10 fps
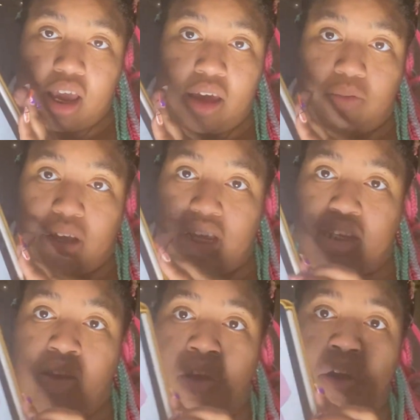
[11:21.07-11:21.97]
It
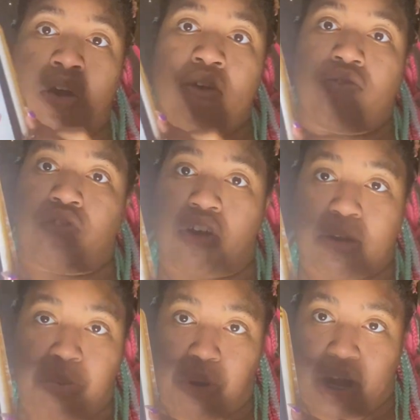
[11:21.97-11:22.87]
was
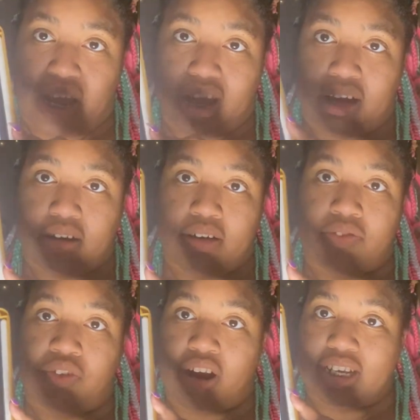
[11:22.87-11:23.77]
very pretty,
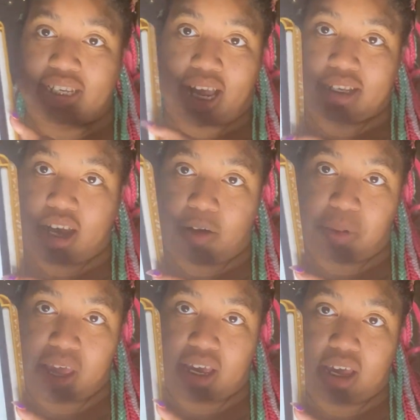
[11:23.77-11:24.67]
very sad
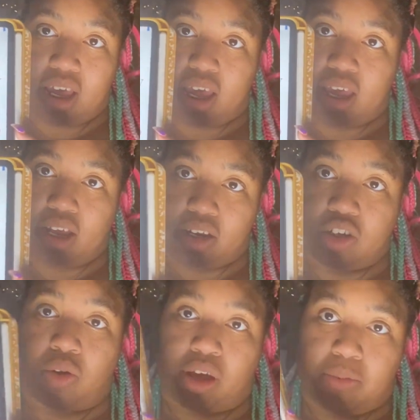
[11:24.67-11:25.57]
topic,
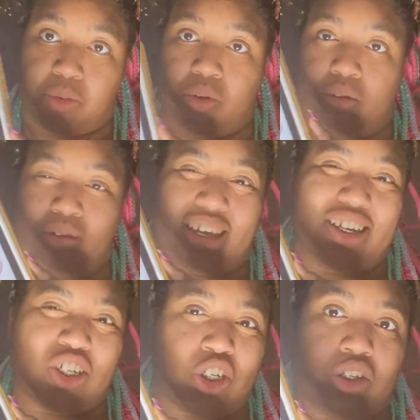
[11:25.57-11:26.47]

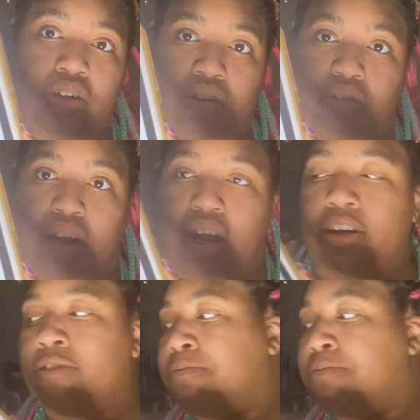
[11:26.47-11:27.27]
enjoyable-ish to read.